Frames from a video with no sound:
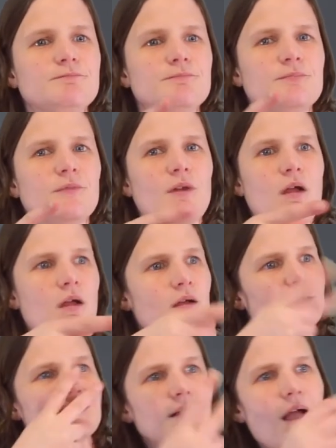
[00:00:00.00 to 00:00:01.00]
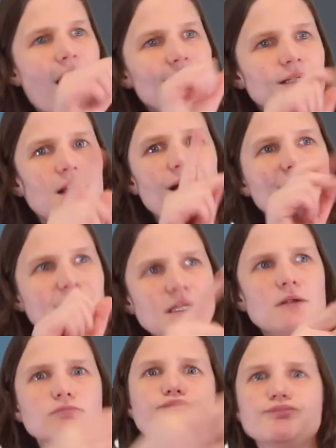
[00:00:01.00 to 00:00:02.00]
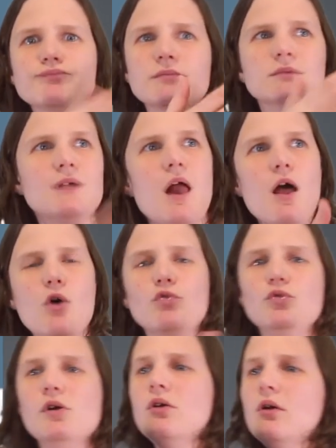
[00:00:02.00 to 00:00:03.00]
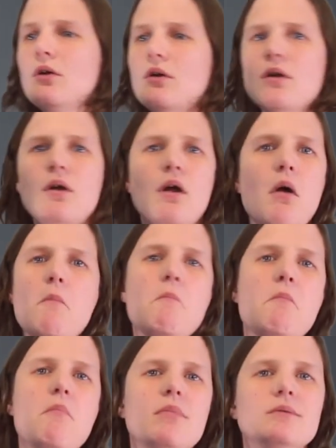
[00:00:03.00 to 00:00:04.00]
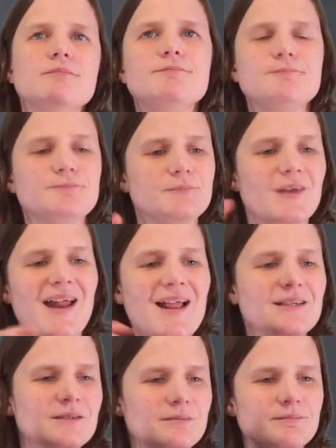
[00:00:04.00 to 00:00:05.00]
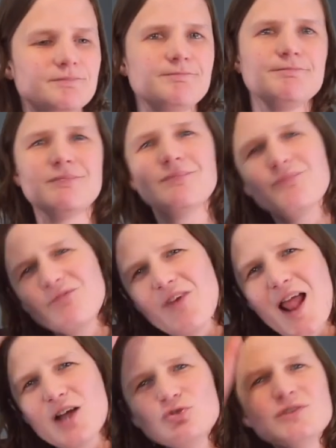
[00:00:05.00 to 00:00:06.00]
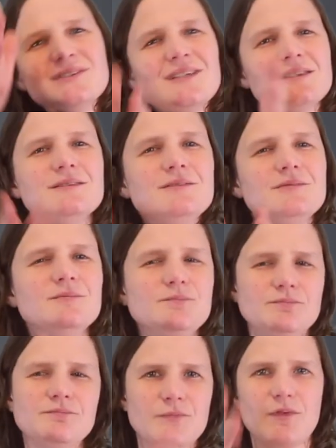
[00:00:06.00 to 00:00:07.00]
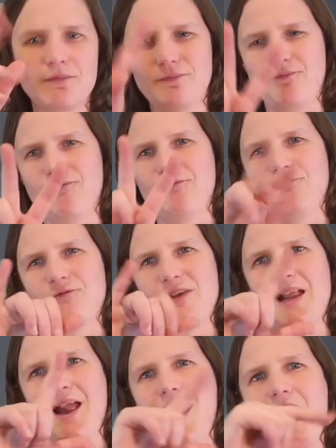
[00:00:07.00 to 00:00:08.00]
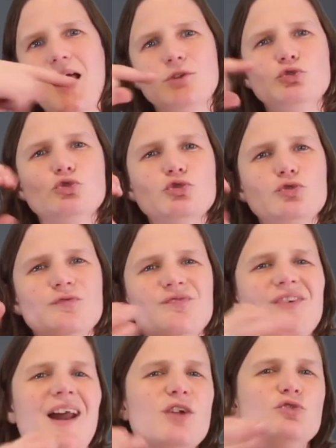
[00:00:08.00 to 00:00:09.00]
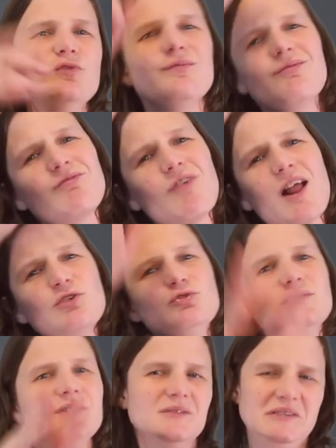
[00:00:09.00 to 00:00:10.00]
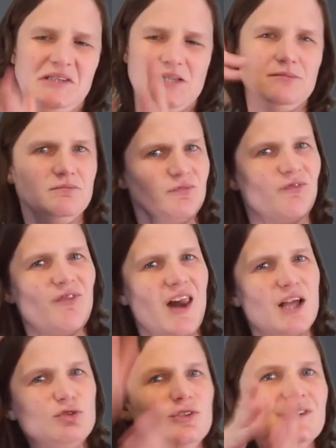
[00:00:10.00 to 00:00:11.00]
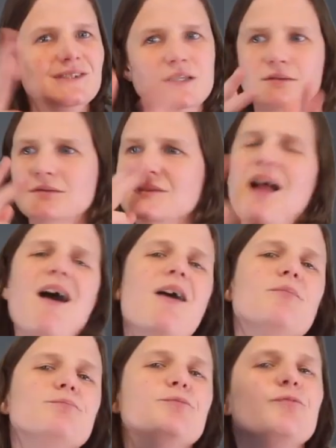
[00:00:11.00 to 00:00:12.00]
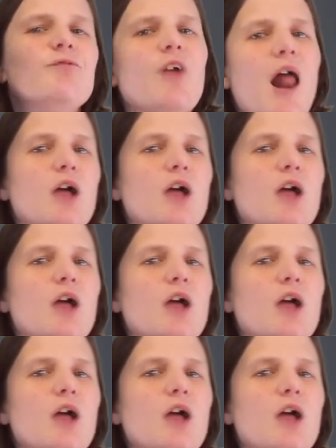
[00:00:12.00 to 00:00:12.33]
So their ideologies were linked to the official status of Kenyan Sign Language and ASL, and they described their home sign languages as being village sign languages, village signing.